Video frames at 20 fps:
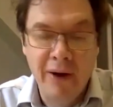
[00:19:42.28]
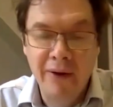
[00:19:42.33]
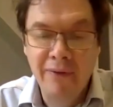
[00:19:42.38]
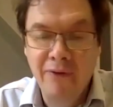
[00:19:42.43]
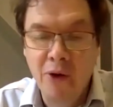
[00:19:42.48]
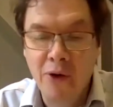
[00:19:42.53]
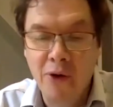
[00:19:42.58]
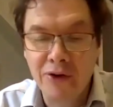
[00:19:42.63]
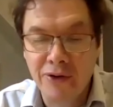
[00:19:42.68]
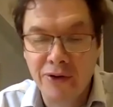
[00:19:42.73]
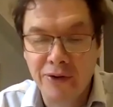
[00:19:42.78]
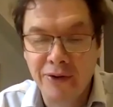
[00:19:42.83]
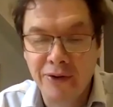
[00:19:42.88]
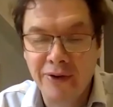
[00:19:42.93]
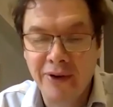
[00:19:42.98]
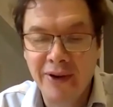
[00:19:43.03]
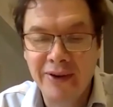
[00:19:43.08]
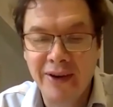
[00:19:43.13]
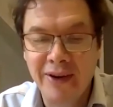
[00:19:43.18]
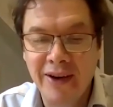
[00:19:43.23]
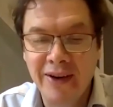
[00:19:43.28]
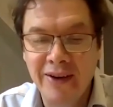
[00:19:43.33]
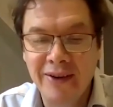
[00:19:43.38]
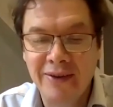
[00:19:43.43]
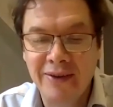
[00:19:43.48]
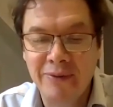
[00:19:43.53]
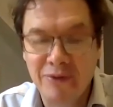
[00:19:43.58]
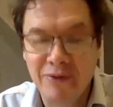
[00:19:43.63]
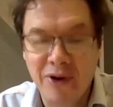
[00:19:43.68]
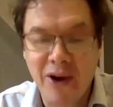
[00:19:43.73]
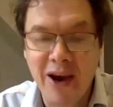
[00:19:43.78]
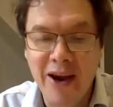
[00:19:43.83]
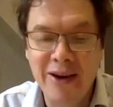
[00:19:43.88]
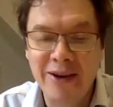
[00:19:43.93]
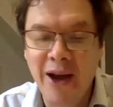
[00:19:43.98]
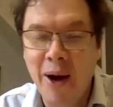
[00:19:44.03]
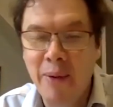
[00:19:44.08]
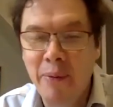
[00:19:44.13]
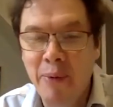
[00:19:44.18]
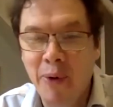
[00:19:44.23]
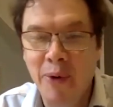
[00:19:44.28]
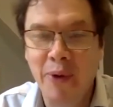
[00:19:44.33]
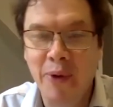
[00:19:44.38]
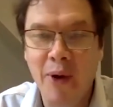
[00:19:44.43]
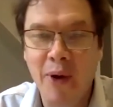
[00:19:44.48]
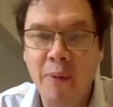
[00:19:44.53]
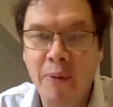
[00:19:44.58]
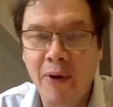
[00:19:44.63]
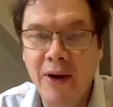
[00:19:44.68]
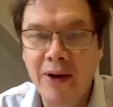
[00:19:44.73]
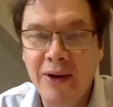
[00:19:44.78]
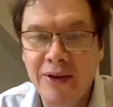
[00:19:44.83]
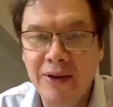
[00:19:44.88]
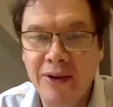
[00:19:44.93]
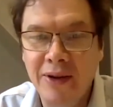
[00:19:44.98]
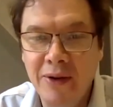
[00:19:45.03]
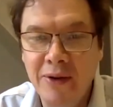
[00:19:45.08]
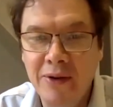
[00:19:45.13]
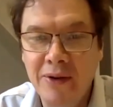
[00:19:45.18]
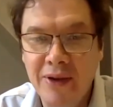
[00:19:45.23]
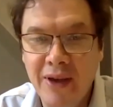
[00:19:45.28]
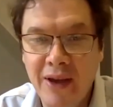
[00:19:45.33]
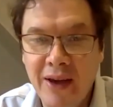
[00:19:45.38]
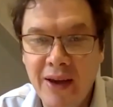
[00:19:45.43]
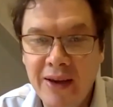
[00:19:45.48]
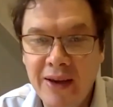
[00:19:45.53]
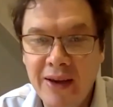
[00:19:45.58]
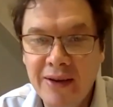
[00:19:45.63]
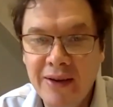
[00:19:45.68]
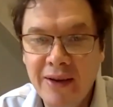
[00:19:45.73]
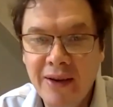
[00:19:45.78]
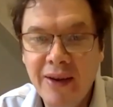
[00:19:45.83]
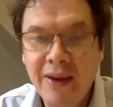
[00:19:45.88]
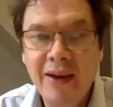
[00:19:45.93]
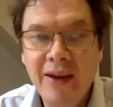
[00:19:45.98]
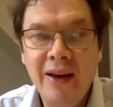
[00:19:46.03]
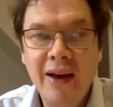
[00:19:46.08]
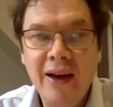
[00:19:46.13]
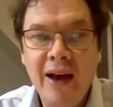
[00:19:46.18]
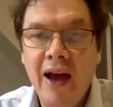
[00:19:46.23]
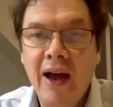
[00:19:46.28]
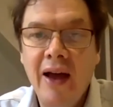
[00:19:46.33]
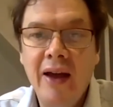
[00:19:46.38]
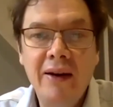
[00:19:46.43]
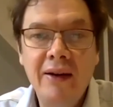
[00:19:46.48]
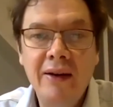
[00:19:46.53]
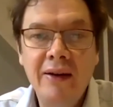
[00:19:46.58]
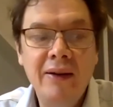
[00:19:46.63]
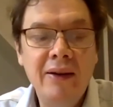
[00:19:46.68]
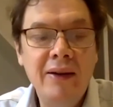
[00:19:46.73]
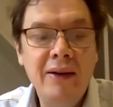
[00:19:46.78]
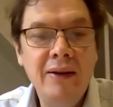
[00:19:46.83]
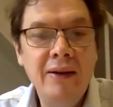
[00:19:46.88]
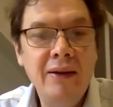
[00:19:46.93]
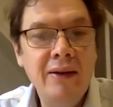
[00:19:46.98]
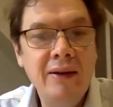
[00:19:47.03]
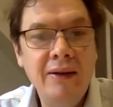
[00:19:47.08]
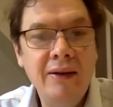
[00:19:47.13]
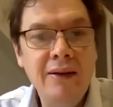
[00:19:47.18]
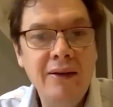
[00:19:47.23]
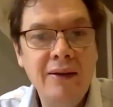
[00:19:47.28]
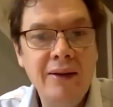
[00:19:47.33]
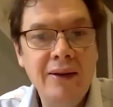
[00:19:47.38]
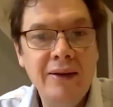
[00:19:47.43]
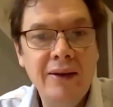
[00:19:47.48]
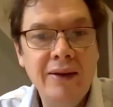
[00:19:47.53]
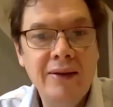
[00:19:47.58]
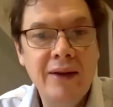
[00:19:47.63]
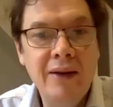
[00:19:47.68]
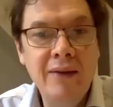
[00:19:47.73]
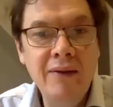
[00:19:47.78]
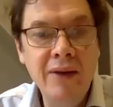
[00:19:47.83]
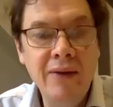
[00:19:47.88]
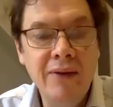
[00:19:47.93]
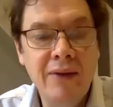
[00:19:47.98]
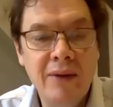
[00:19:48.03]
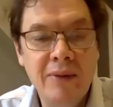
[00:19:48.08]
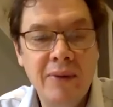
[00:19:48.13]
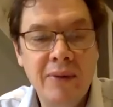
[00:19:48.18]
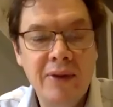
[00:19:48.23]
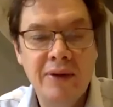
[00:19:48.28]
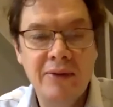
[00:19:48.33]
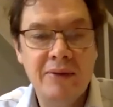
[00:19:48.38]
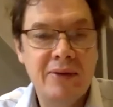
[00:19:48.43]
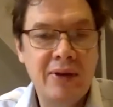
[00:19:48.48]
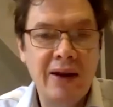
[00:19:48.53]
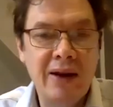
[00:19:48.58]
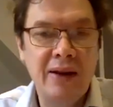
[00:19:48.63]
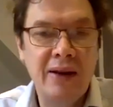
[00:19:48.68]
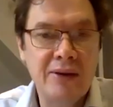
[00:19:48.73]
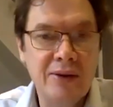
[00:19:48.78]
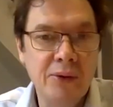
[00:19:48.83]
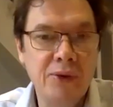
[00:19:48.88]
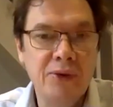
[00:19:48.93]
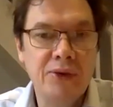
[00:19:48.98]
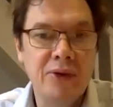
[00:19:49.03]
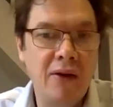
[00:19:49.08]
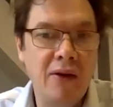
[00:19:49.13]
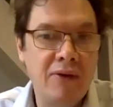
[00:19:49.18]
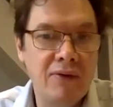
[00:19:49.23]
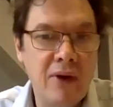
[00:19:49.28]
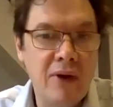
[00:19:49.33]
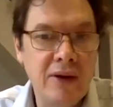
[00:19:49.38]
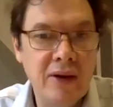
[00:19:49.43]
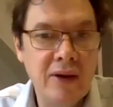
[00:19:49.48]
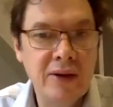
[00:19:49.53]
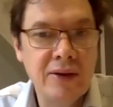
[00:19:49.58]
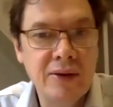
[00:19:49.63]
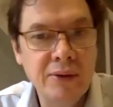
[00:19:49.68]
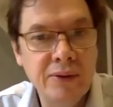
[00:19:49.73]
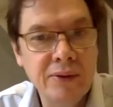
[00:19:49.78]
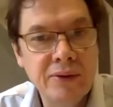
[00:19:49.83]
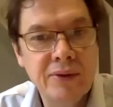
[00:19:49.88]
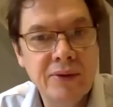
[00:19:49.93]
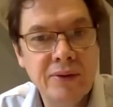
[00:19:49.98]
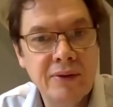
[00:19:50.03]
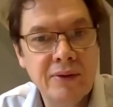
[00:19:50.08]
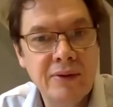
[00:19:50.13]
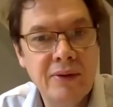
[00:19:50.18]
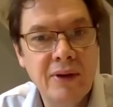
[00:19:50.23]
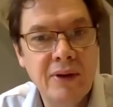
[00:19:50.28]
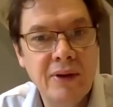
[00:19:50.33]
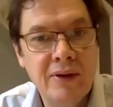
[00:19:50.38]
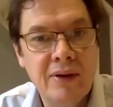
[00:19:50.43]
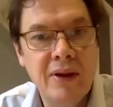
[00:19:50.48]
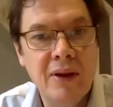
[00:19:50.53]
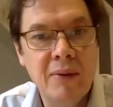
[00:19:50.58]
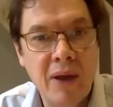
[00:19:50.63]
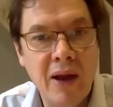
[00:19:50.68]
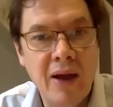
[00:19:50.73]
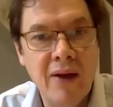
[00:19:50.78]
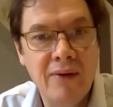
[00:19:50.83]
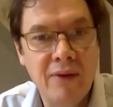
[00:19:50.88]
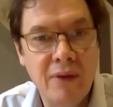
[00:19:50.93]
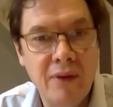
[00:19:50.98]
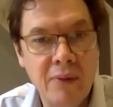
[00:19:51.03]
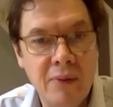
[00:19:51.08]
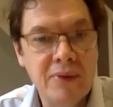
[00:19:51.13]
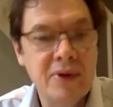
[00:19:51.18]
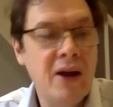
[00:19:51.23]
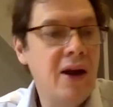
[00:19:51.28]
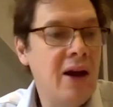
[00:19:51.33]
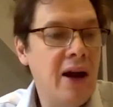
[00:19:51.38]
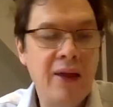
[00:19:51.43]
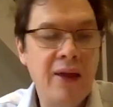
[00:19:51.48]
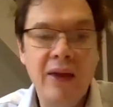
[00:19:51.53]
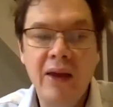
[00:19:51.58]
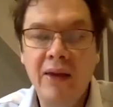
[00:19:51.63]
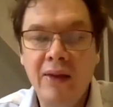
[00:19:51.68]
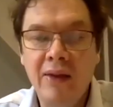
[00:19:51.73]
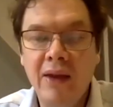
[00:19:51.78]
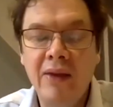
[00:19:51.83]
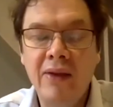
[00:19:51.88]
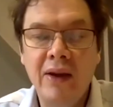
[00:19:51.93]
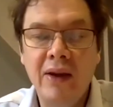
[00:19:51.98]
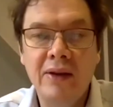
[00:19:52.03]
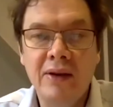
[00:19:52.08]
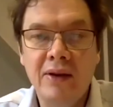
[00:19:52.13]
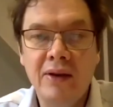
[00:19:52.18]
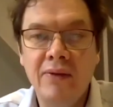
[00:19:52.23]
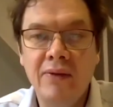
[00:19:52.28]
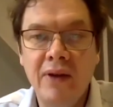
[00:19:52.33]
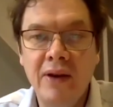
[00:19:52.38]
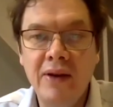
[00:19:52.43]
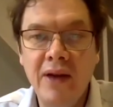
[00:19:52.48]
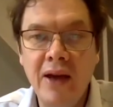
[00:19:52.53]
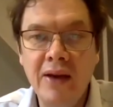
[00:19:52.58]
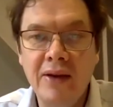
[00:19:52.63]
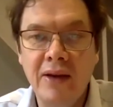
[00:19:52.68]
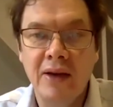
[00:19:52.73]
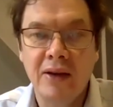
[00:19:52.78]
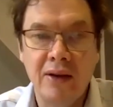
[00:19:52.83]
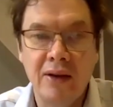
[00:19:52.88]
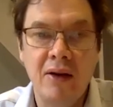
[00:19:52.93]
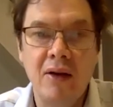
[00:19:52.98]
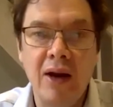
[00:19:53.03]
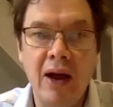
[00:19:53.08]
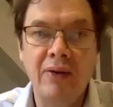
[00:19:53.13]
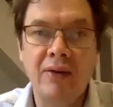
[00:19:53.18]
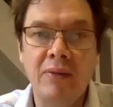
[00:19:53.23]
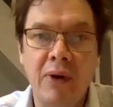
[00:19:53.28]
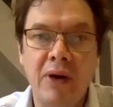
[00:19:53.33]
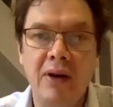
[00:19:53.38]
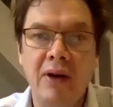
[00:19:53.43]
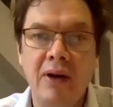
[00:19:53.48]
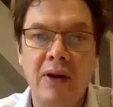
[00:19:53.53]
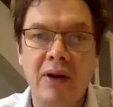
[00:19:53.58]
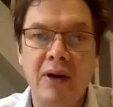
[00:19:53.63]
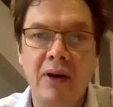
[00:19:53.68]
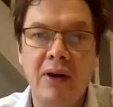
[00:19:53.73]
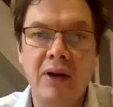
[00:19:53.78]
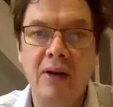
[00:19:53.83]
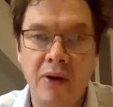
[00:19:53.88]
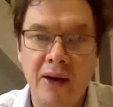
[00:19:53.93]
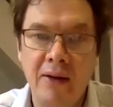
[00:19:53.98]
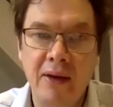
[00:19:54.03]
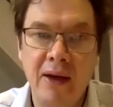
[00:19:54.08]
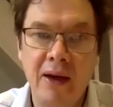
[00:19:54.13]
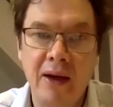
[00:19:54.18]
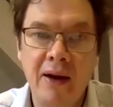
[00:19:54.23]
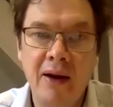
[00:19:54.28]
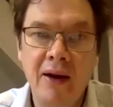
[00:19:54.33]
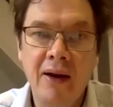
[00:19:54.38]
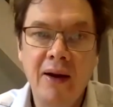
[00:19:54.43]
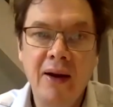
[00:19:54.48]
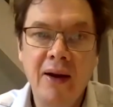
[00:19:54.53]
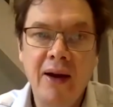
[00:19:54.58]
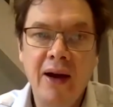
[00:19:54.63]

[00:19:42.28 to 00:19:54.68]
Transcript: by fortune, has trained up all the operators to use this. And it's lovely for him. He's just sending his tools off and renting his tools to the platforms, and they think it's fantastic because they don't have to put another body out there.